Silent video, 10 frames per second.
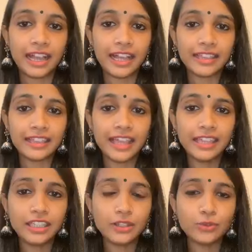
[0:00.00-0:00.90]
And
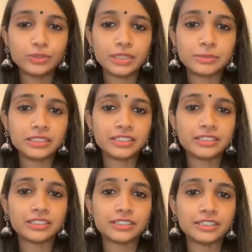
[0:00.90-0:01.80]
thank you,
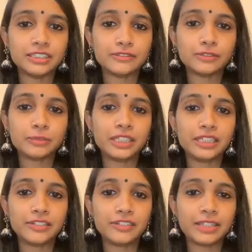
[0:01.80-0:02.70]
somebody's written
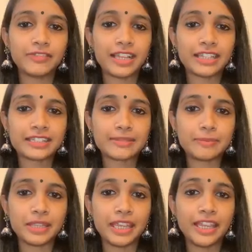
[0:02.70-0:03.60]
informative and well
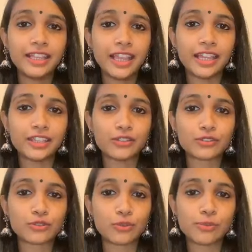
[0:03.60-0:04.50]
explained. Thank
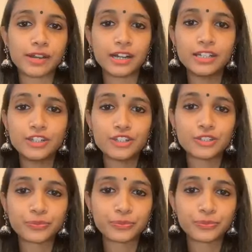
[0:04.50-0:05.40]
you so much.